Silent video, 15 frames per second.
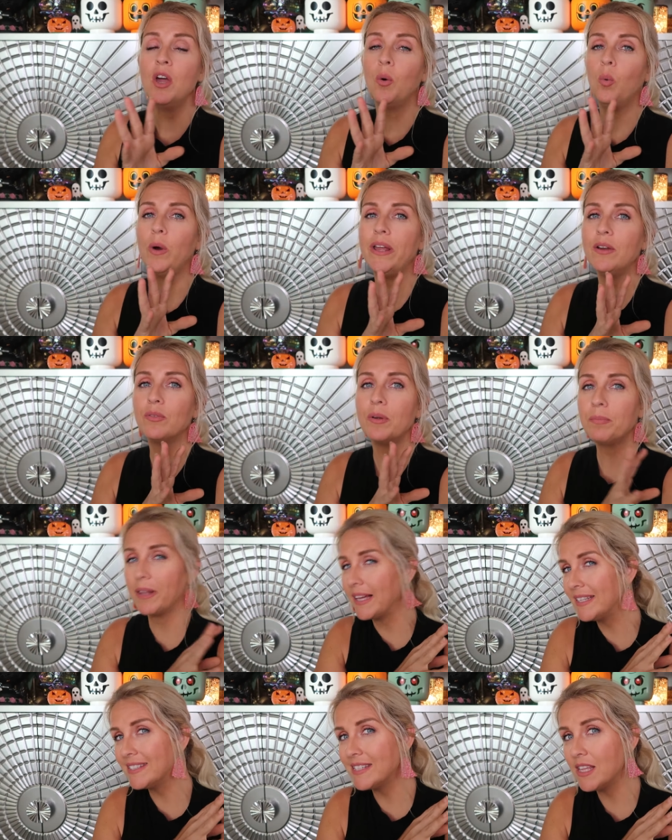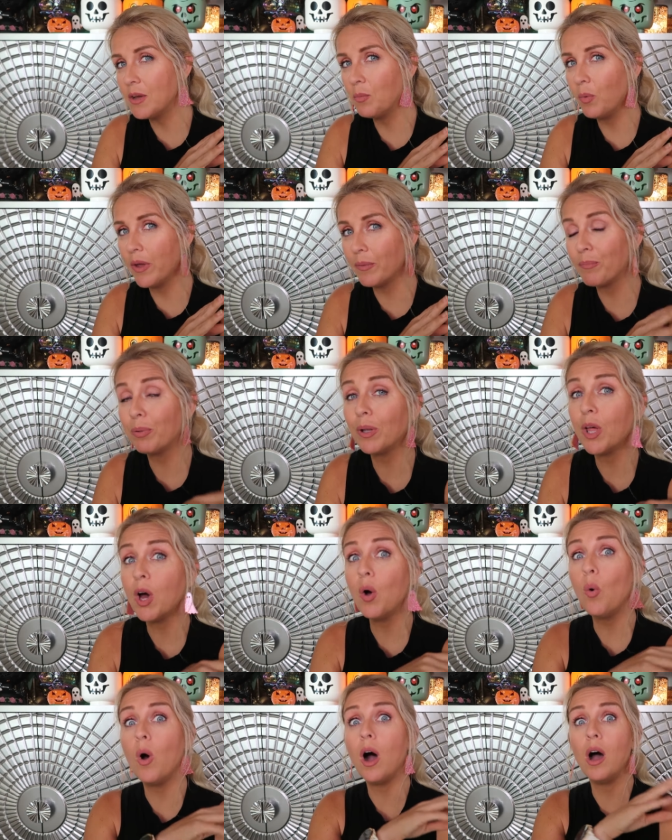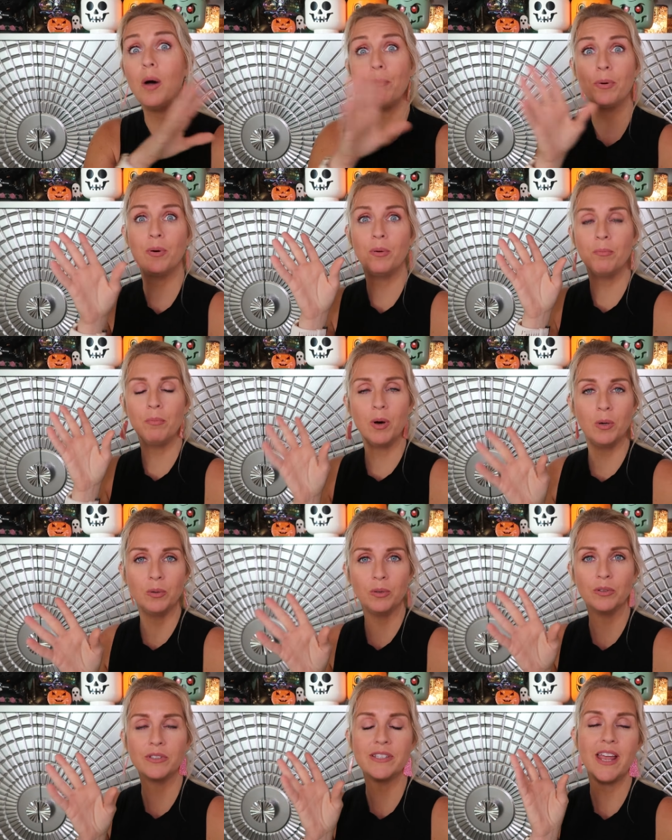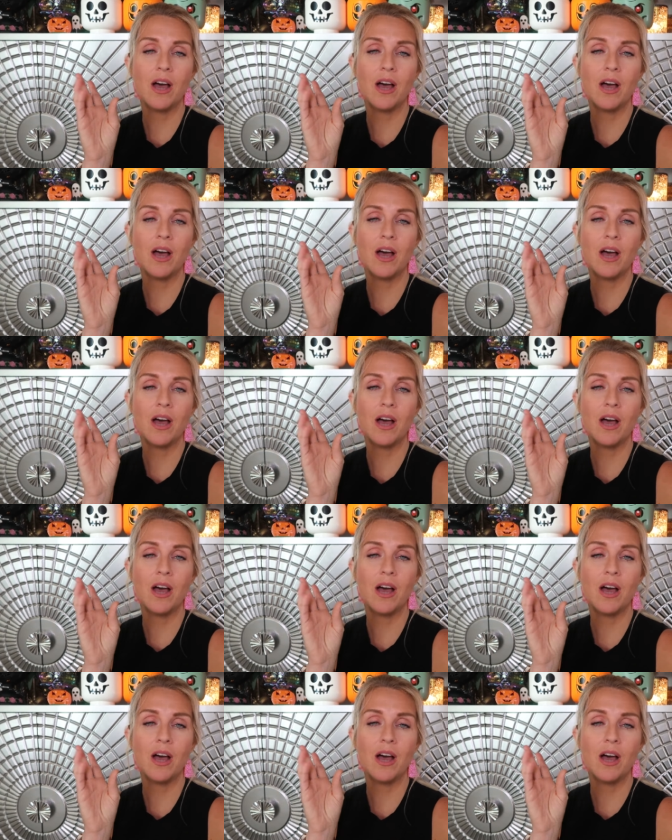we replaced them with blow up molds.